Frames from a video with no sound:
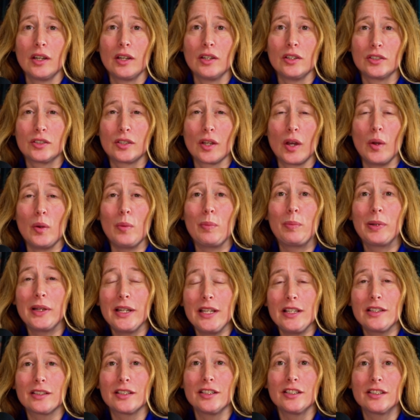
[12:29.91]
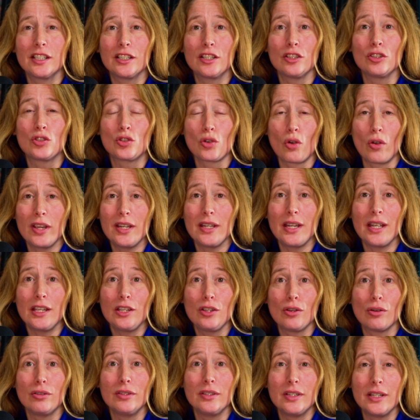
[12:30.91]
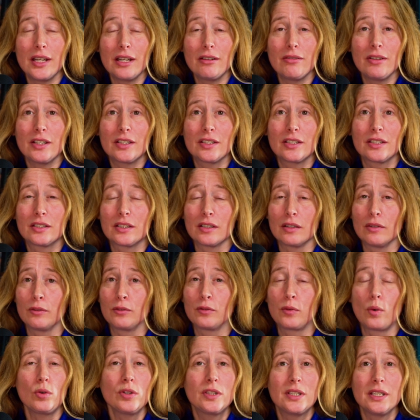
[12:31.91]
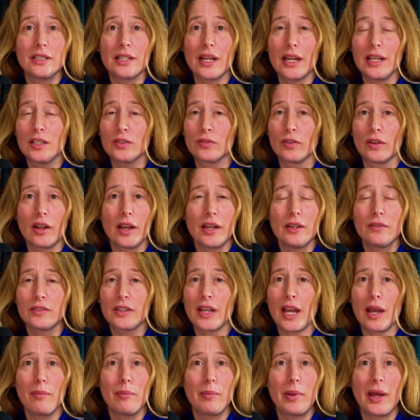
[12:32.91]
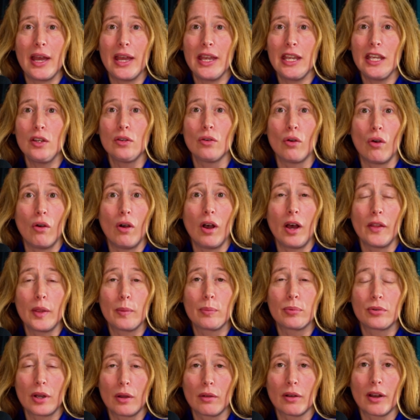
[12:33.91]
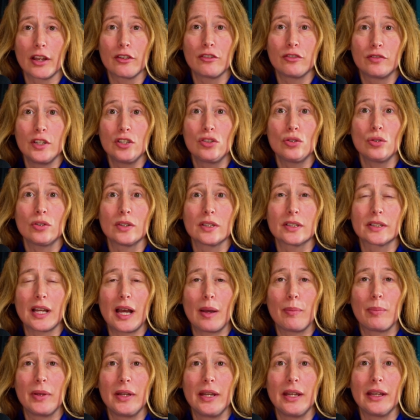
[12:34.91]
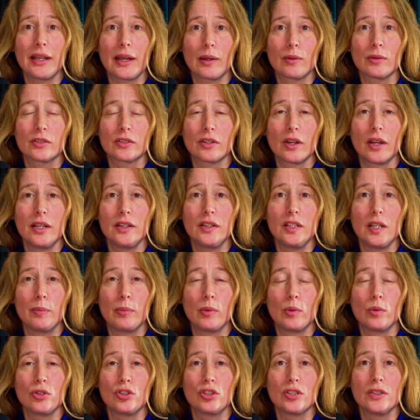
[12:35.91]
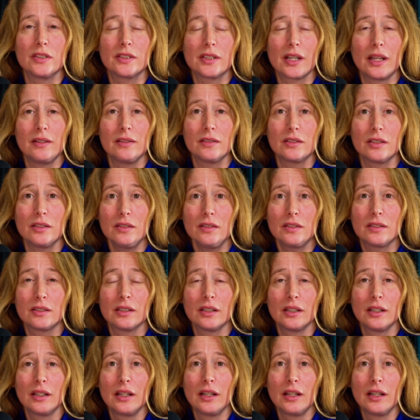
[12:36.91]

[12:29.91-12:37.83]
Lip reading: So please consider joining your nearest 40 Days for Life campaign or other pro-life vigil that's happening outside the abortion centres.